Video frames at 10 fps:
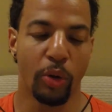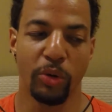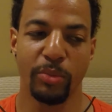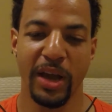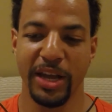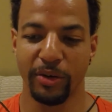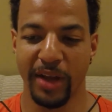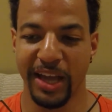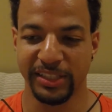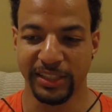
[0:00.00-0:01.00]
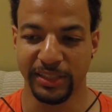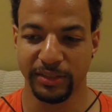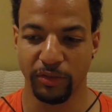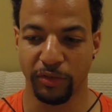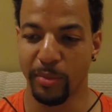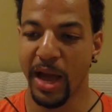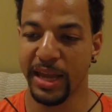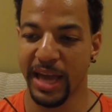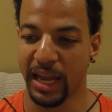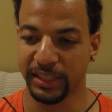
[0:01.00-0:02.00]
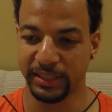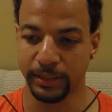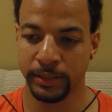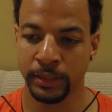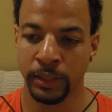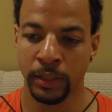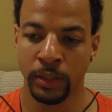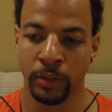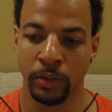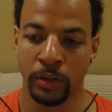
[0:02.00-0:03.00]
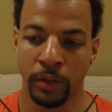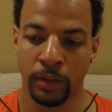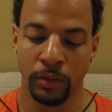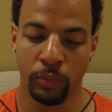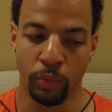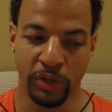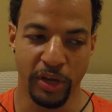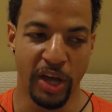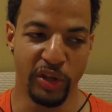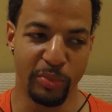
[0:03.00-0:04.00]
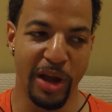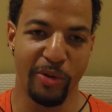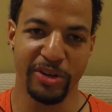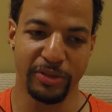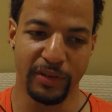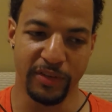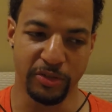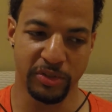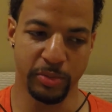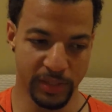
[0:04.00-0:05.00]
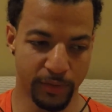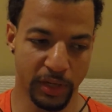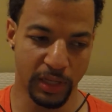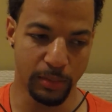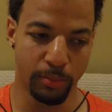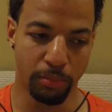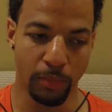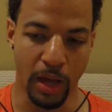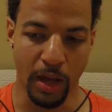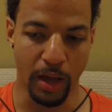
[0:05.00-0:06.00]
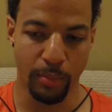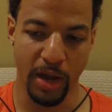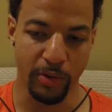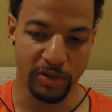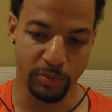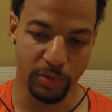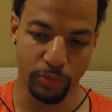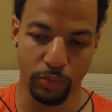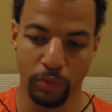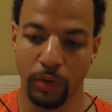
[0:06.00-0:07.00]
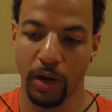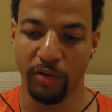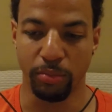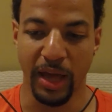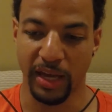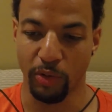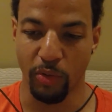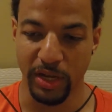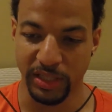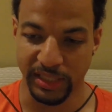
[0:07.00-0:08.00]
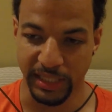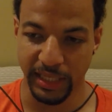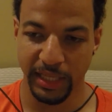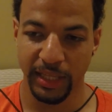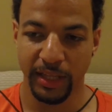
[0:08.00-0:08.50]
With my interactions, from my analysis, with other biracial individuals, specifically biracial people of black and white descent,